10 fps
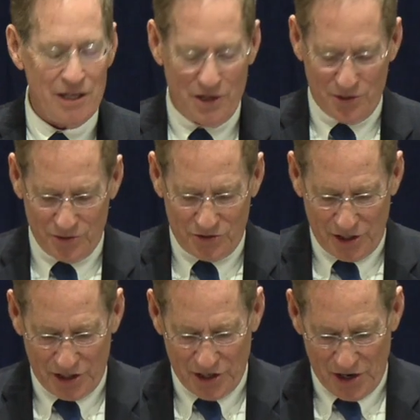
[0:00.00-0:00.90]
years
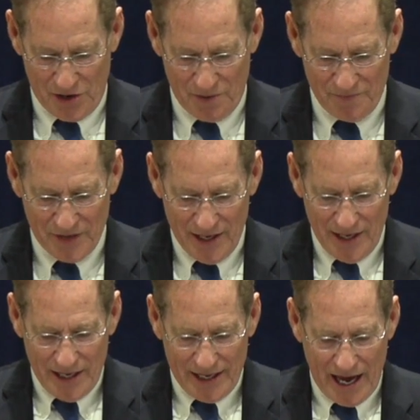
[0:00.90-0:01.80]
ago.
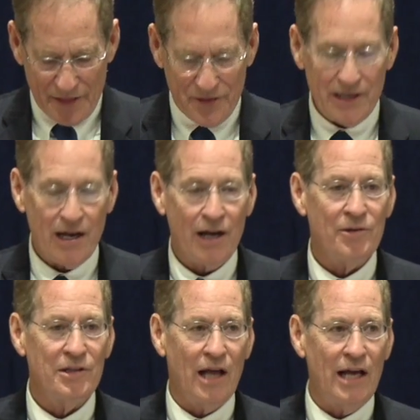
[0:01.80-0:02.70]
Kathy and I are
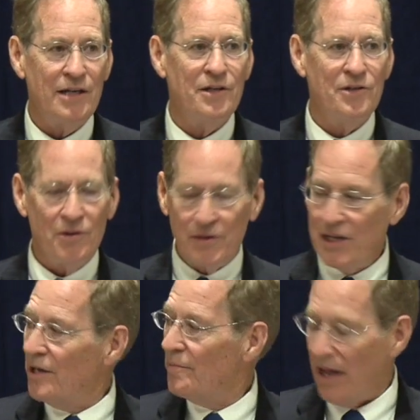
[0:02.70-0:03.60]
delighted to know
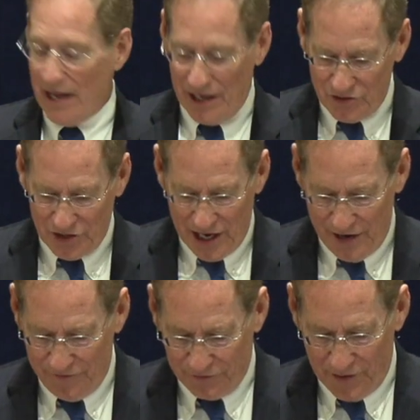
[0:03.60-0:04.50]
him as
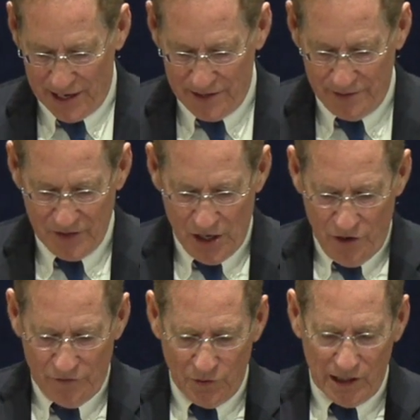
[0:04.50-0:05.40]
a friend
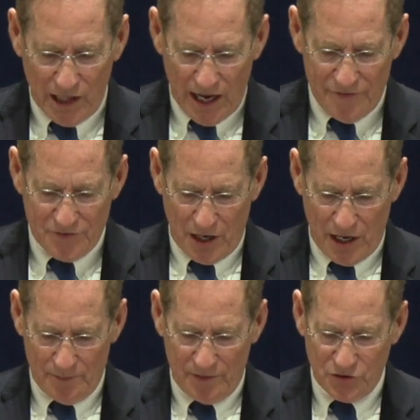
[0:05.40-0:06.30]
for a
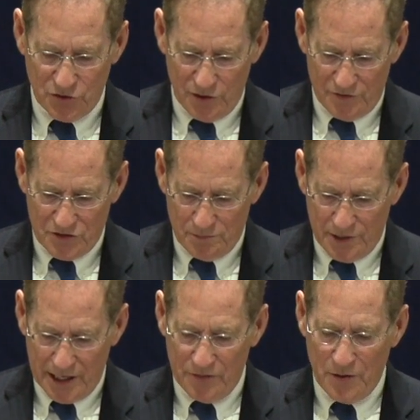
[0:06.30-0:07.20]
lifetime of service in
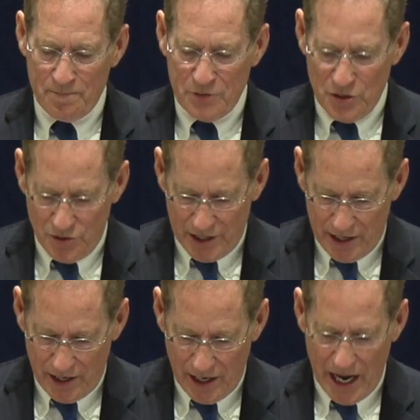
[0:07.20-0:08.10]
bringing the
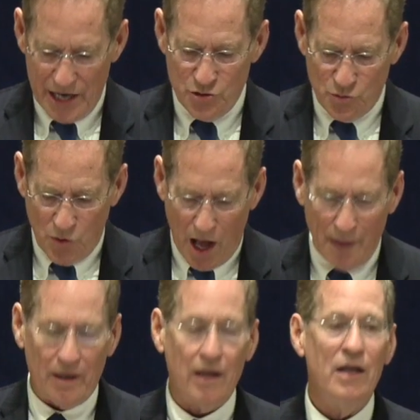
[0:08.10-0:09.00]
beauty and
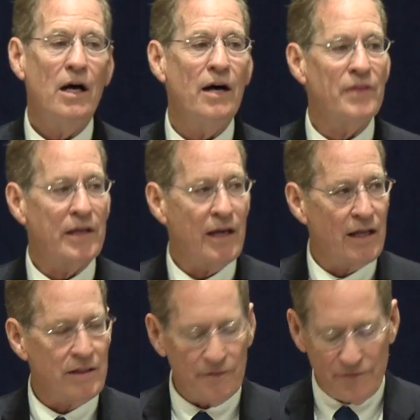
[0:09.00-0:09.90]
drama of the
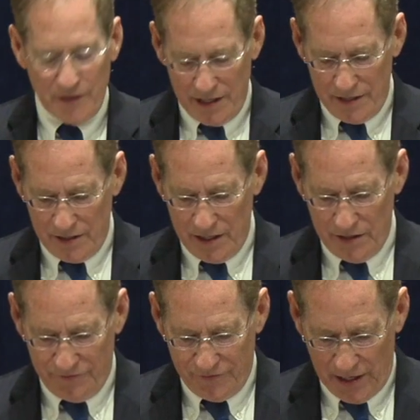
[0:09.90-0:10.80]
Catholic faith in the
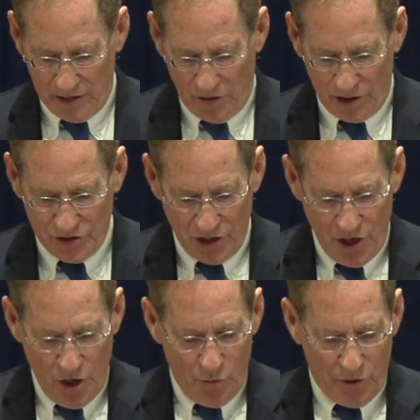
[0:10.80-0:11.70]
fine arts.
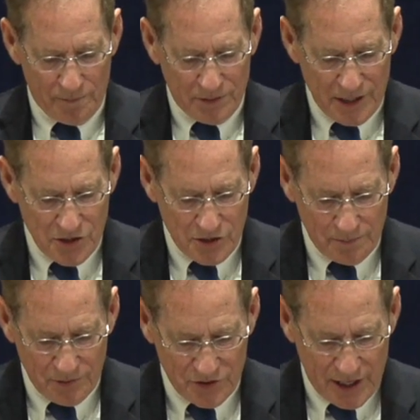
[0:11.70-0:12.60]
We are pleased to
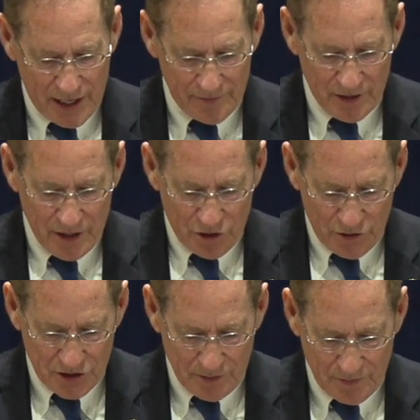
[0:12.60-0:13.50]
present
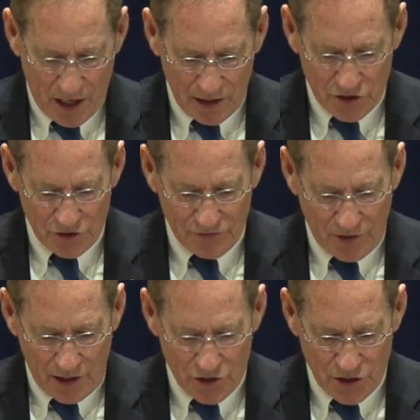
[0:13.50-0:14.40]
Christendom College's Fra
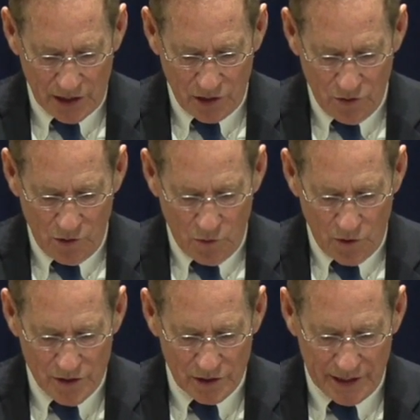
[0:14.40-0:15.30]
Angelico
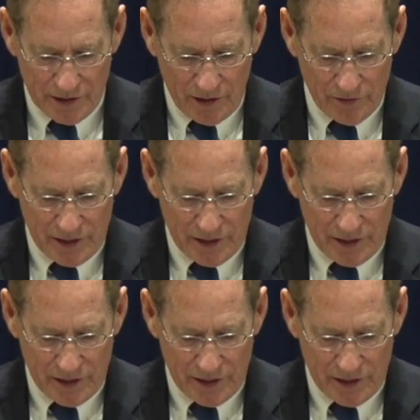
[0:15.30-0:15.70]
Award to Leonardo